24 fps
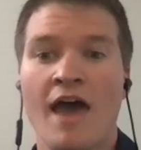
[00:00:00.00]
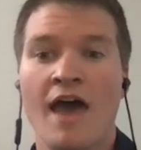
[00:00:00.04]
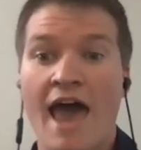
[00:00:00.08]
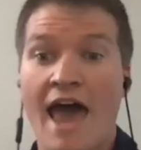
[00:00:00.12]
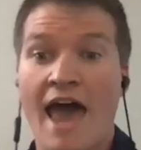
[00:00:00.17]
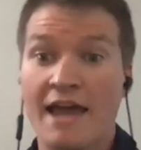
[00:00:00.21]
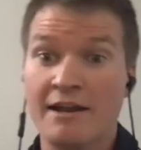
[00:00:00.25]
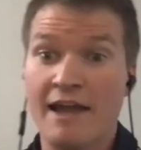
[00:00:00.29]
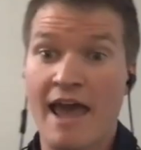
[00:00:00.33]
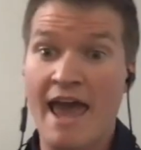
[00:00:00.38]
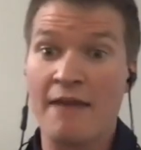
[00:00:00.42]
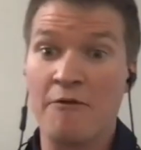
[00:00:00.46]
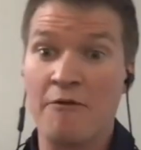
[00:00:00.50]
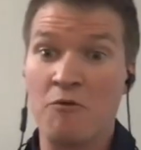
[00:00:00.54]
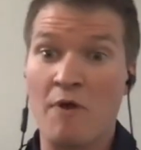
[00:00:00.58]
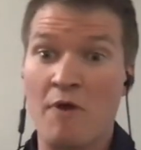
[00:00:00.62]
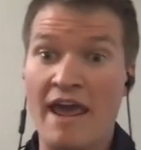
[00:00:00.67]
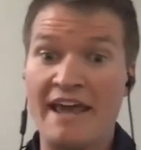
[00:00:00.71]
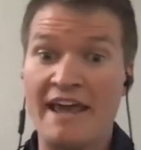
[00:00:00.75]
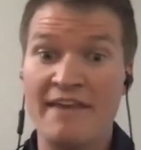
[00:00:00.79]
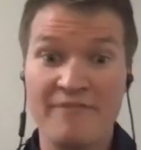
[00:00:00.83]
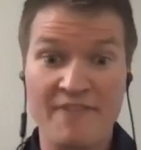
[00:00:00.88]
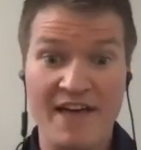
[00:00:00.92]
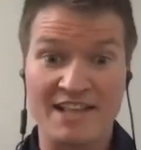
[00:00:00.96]
And and
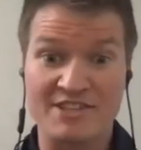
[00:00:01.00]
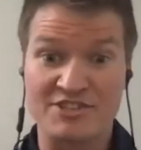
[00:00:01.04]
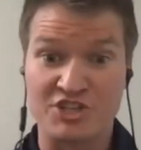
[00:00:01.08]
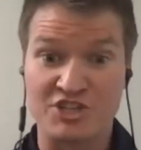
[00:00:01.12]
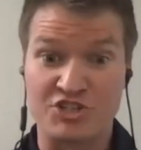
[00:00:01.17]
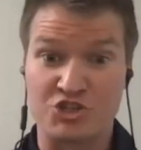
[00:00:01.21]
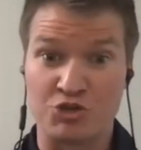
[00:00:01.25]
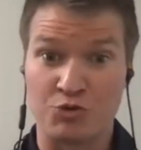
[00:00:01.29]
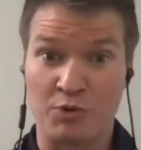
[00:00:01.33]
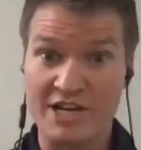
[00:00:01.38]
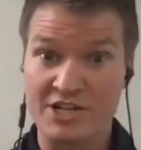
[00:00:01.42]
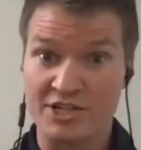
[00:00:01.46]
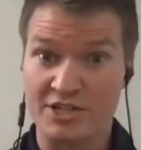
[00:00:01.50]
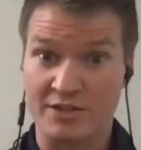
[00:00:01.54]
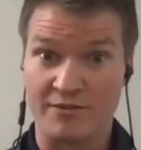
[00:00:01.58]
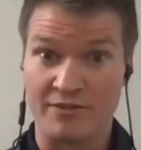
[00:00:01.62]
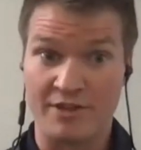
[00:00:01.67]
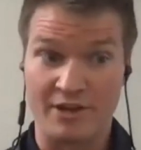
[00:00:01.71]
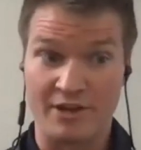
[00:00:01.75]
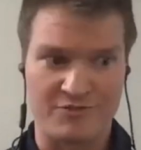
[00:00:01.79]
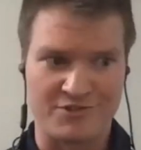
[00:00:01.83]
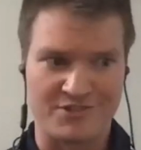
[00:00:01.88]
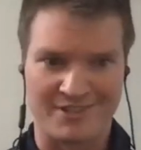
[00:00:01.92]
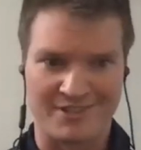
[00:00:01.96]
in that situation,
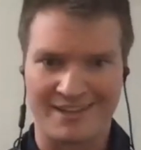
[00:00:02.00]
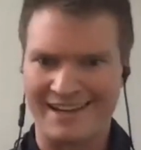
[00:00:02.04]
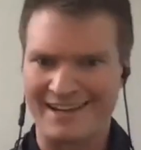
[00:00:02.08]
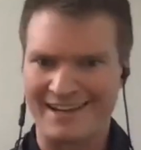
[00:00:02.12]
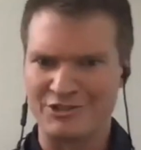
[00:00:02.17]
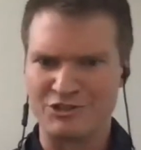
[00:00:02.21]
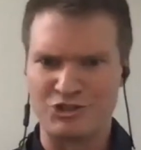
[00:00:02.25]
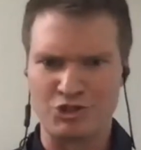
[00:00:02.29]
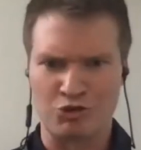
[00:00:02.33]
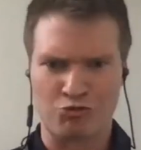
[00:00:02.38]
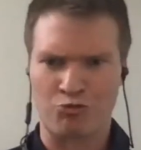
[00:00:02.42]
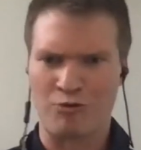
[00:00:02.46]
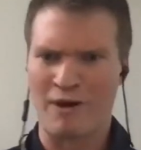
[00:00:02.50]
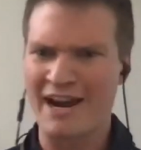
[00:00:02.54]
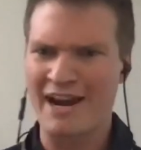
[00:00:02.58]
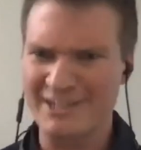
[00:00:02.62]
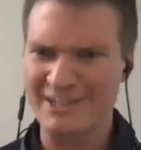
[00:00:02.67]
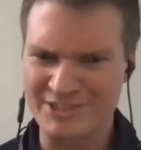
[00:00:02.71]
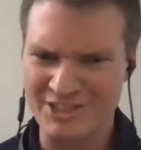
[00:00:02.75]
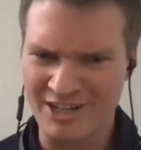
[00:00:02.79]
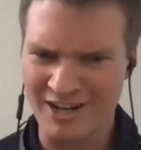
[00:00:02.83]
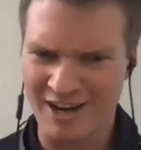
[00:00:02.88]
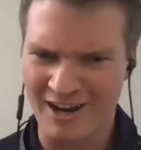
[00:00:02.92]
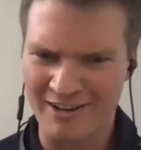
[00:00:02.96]
there's like a
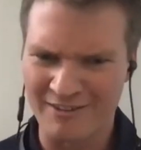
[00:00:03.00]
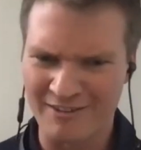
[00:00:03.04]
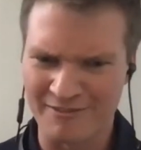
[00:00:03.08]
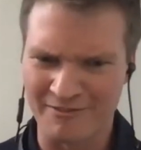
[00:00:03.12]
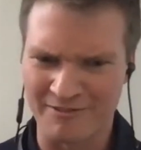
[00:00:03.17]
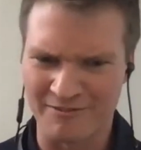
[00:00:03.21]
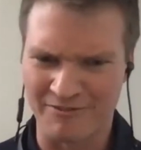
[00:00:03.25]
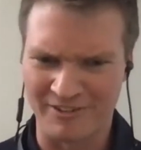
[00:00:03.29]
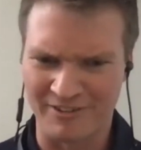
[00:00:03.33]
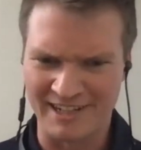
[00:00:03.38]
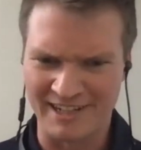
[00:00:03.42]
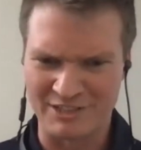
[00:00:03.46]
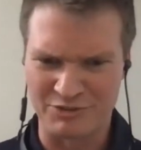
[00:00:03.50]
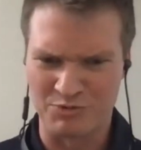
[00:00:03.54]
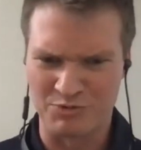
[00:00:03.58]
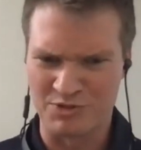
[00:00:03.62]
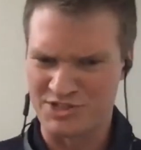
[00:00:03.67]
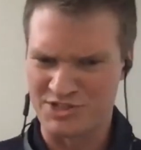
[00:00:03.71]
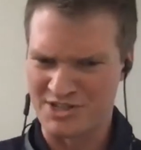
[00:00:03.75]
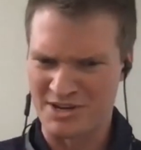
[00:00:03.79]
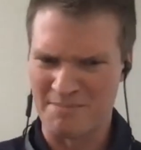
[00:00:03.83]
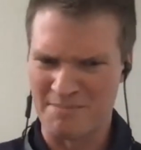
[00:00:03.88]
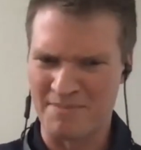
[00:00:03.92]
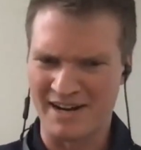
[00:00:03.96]
direct conflict with
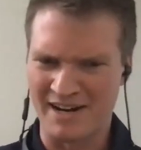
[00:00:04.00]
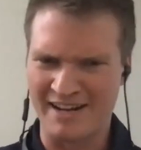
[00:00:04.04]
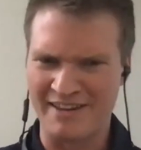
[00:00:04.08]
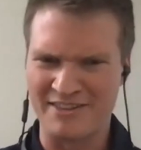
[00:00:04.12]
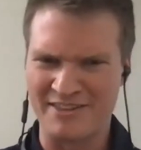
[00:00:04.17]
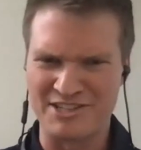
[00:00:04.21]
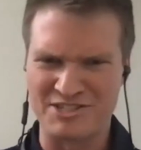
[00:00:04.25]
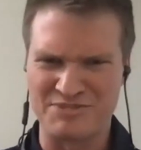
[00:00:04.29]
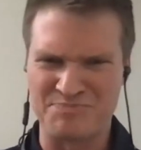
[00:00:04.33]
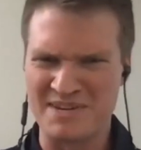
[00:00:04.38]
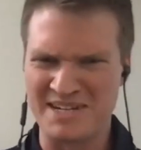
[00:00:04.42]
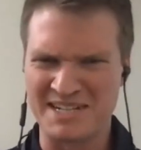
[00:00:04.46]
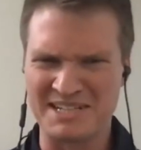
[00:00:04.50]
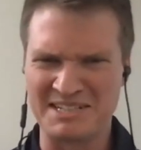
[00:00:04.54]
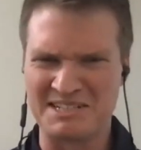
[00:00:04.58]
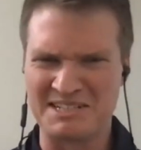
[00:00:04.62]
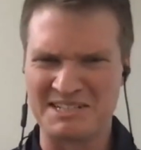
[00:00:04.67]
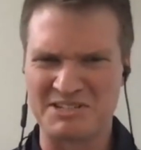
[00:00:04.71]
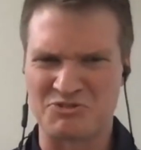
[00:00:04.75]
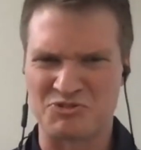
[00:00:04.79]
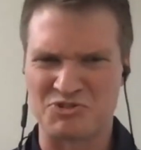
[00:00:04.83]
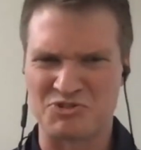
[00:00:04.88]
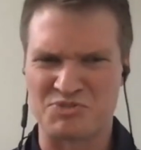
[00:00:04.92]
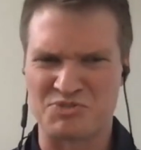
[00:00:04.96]
somebody that's being
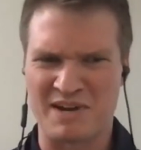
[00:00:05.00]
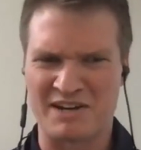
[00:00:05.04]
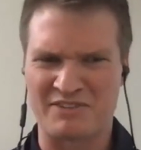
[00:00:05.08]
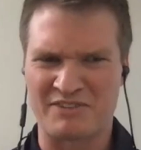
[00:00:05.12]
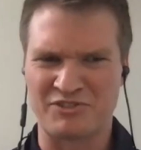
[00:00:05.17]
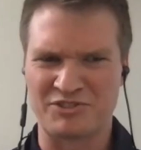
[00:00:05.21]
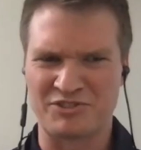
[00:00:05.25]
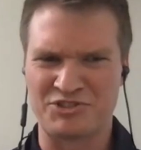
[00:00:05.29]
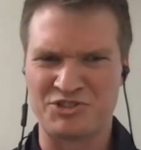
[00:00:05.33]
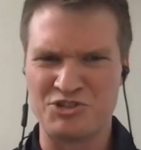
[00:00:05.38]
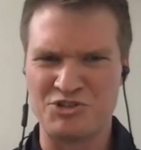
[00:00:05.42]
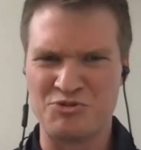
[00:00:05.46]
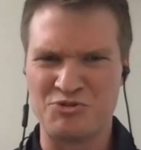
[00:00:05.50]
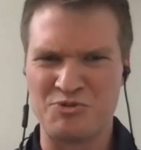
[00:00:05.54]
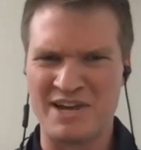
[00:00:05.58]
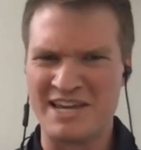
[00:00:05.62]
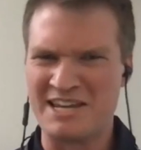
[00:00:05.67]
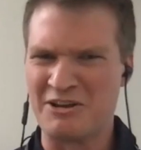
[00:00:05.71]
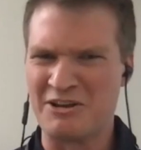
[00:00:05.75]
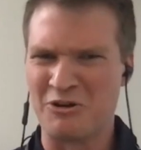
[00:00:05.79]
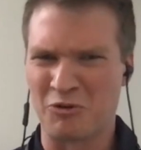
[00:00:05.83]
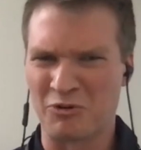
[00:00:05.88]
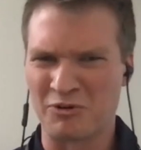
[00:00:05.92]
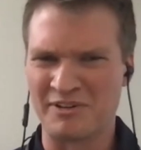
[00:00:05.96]
disrespectful to you
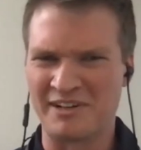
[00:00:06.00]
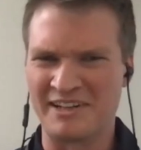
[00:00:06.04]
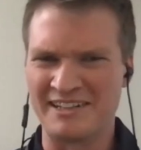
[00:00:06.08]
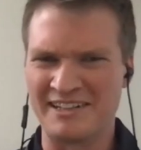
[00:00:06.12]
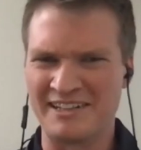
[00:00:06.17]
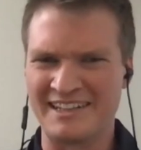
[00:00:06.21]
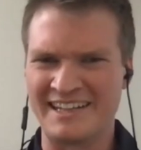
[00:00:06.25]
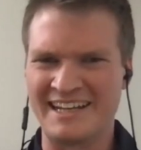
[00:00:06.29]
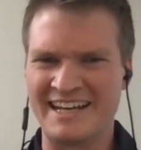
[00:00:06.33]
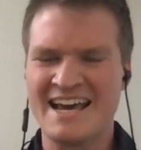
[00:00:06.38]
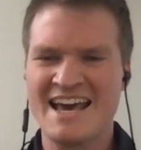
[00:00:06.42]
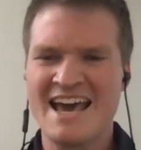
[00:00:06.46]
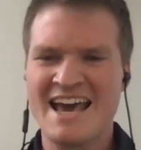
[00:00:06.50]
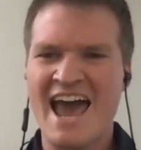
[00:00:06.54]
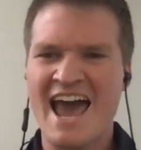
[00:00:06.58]
inordinately.